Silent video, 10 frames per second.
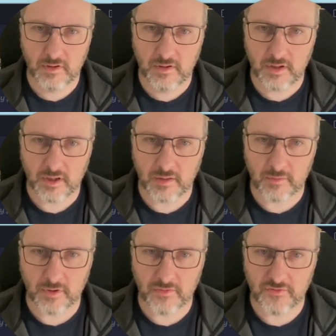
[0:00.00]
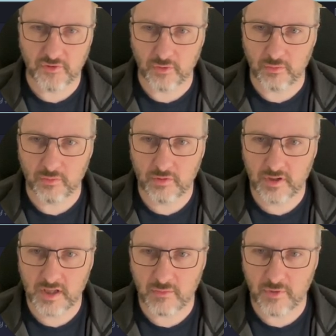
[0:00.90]
and I'm going to get
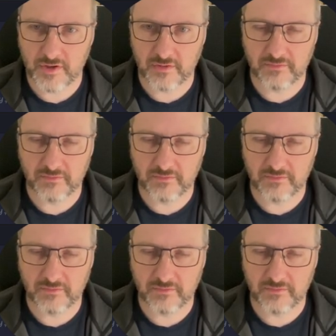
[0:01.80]
rid of